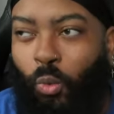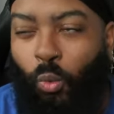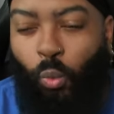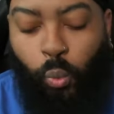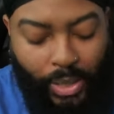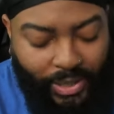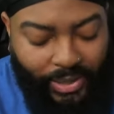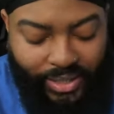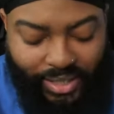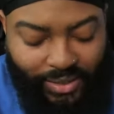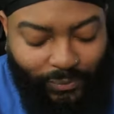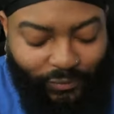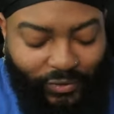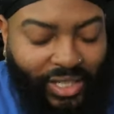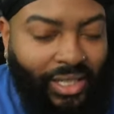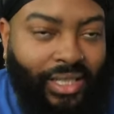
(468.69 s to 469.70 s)
weirdest
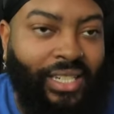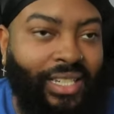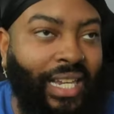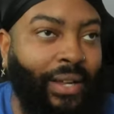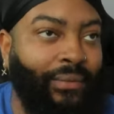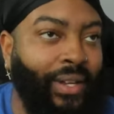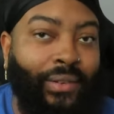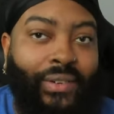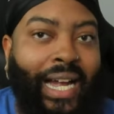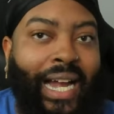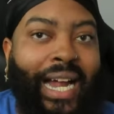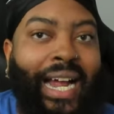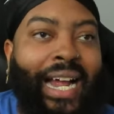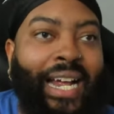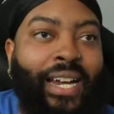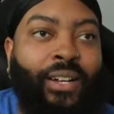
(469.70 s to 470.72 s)
feelings I've ever
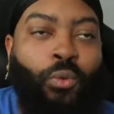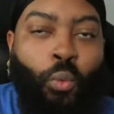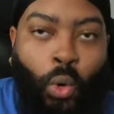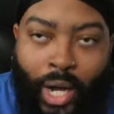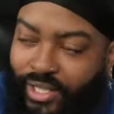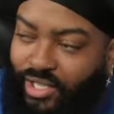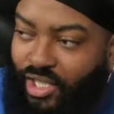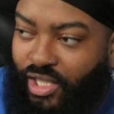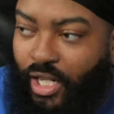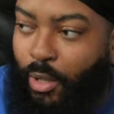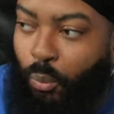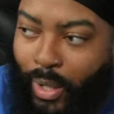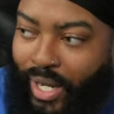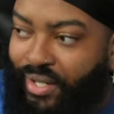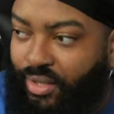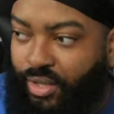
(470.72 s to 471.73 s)
had watching a
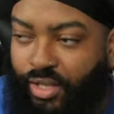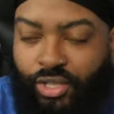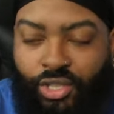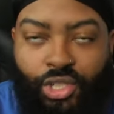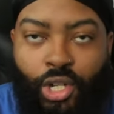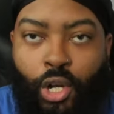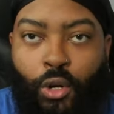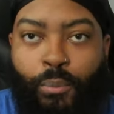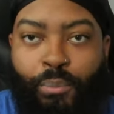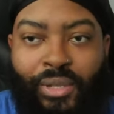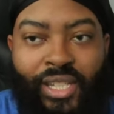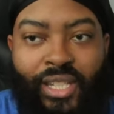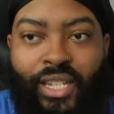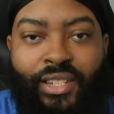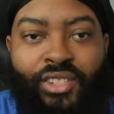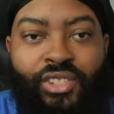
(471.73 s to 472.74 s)
wrestling show,
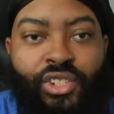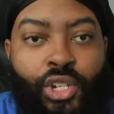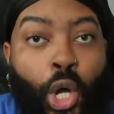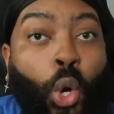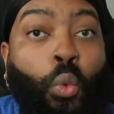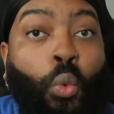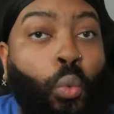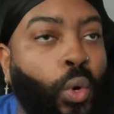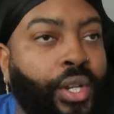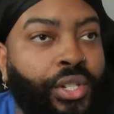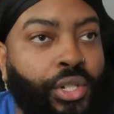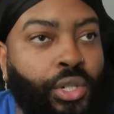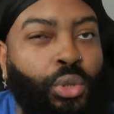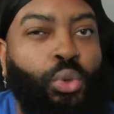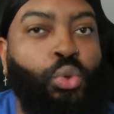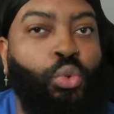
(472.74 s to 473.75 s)
because no one
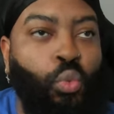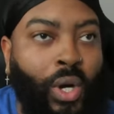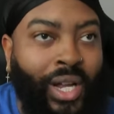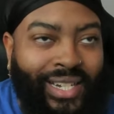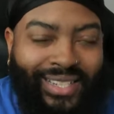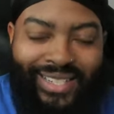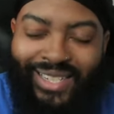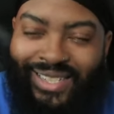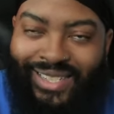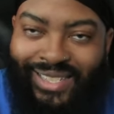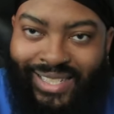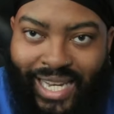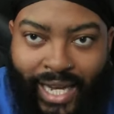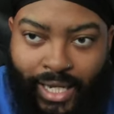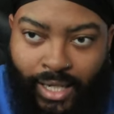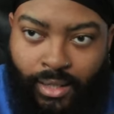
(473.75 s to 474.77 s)
knew what to say.